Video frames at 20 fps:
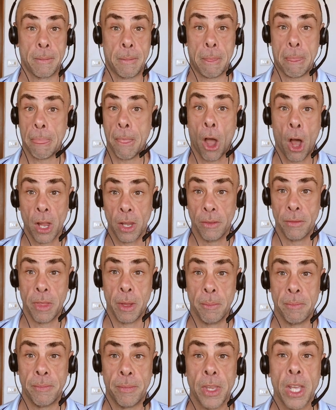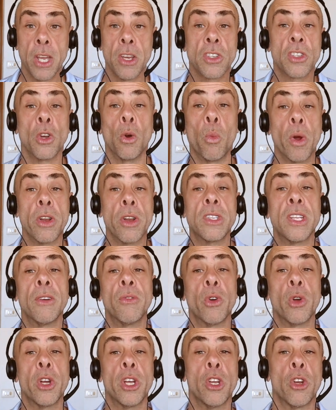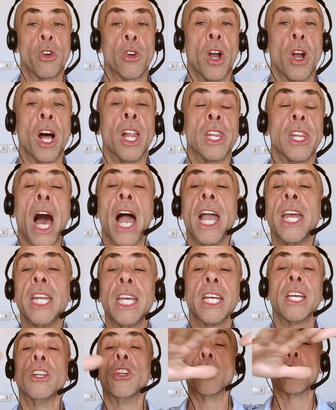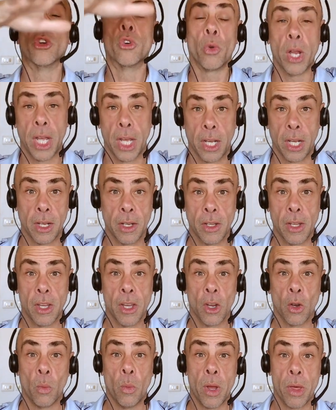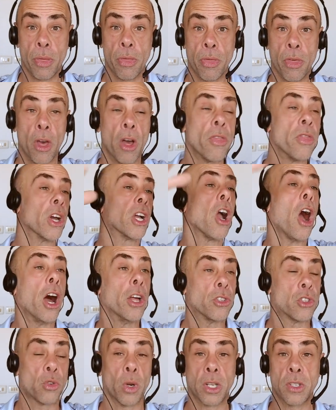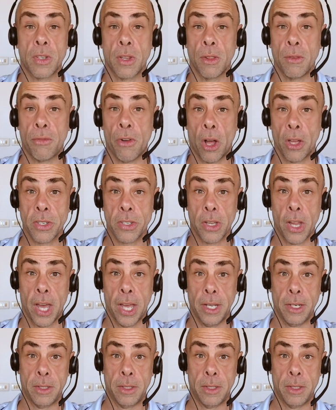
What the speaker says: all of them. So wherever you're aligning and agreeing with the constructs of the false light.